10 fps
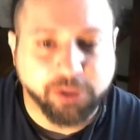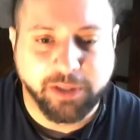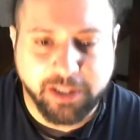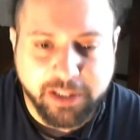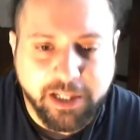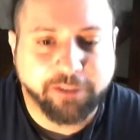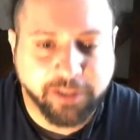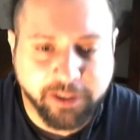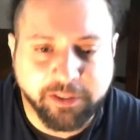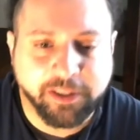can
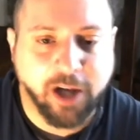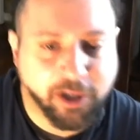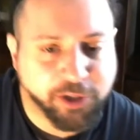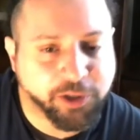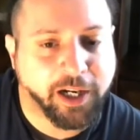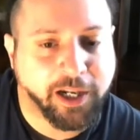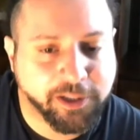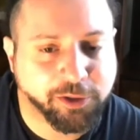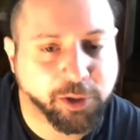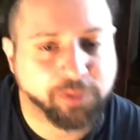definitely nod your head
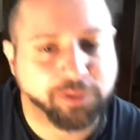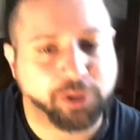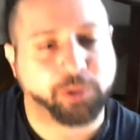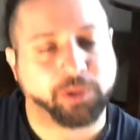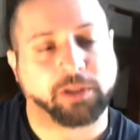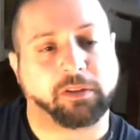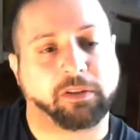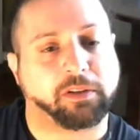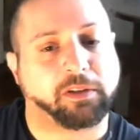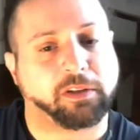and groove to it,
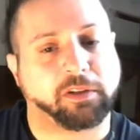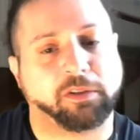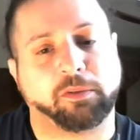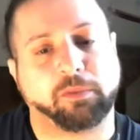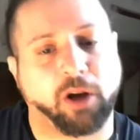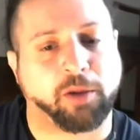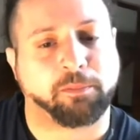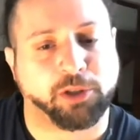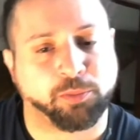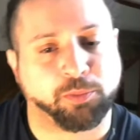
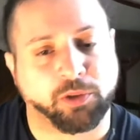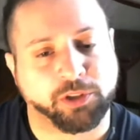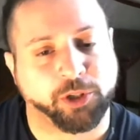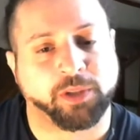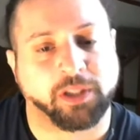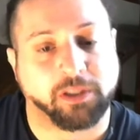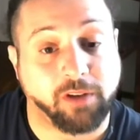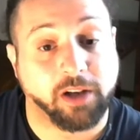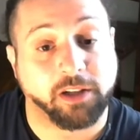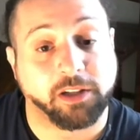much more so than a
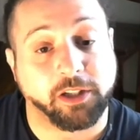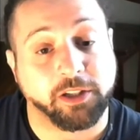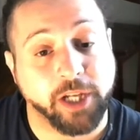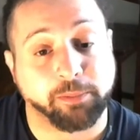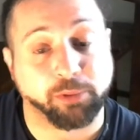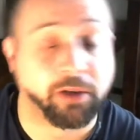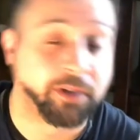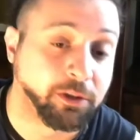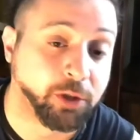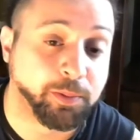lot of the contemporary
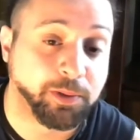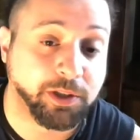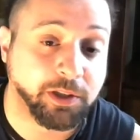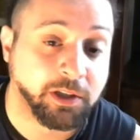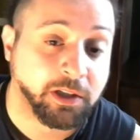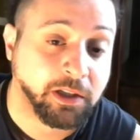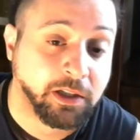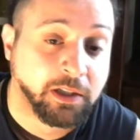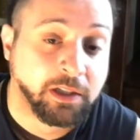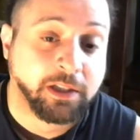groups
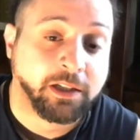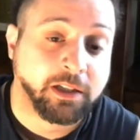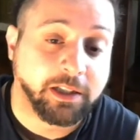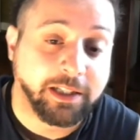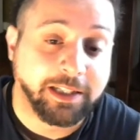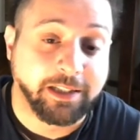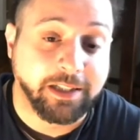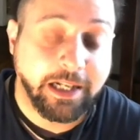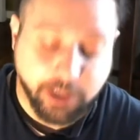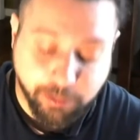in the
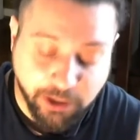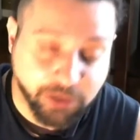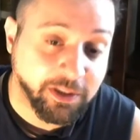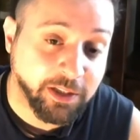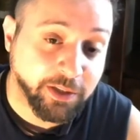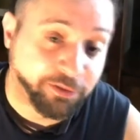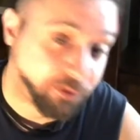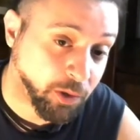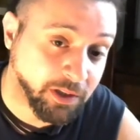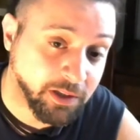day, especially in the
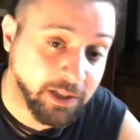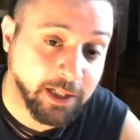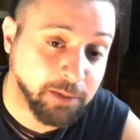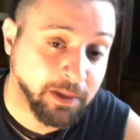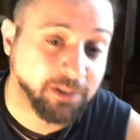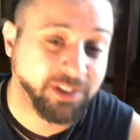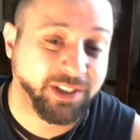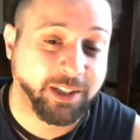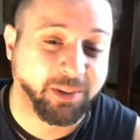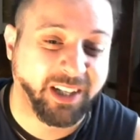Florida death metal
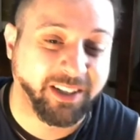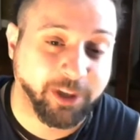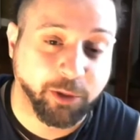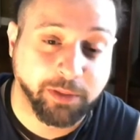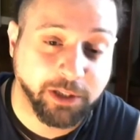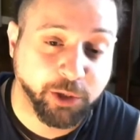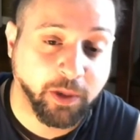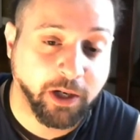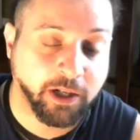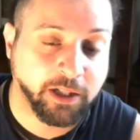scene. We had
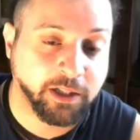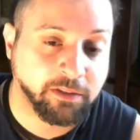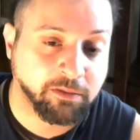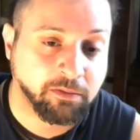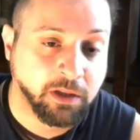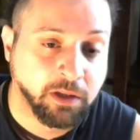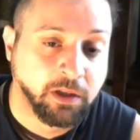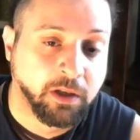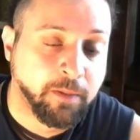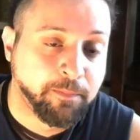Obituary and
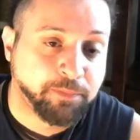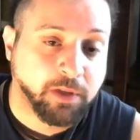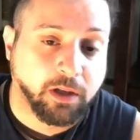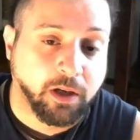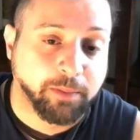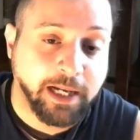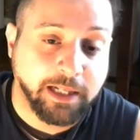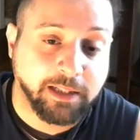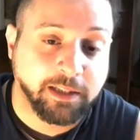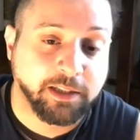
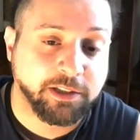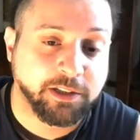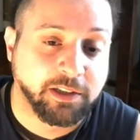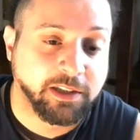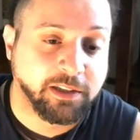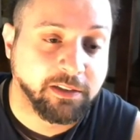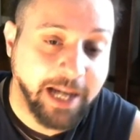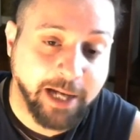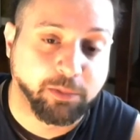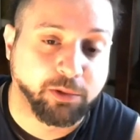Atheist and
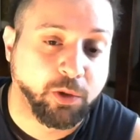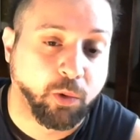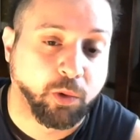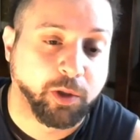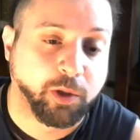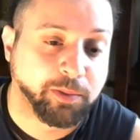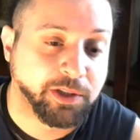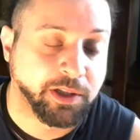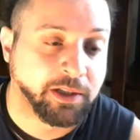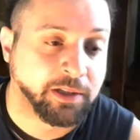Cannibal Corpse
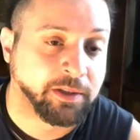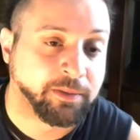and